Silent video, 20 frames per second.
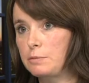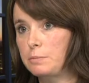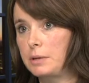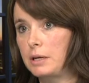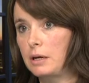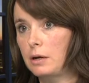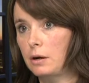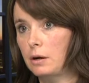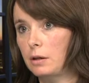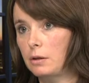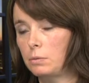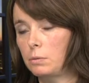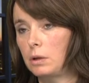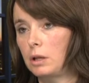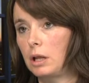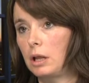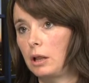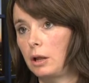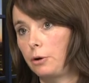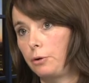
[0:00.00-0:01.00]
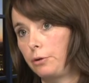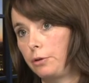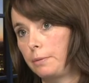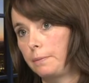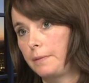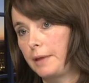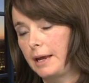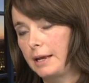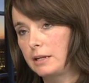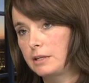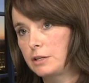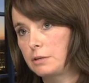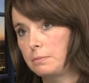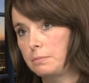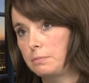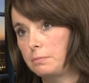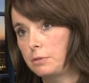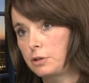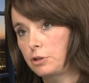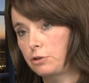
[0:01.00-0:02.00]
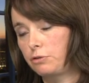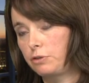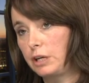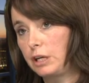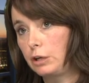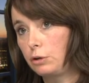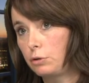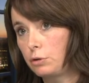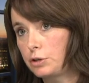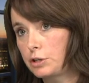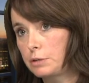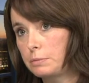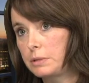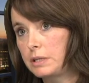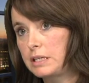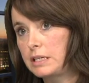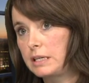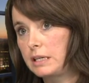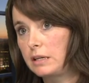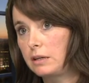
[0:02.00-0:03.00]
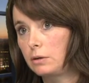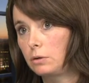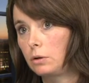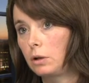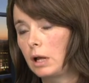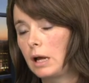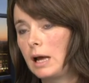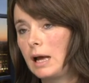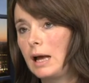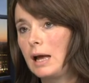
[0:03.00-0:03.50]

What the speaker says: speaker that will allow them then to reuse the material.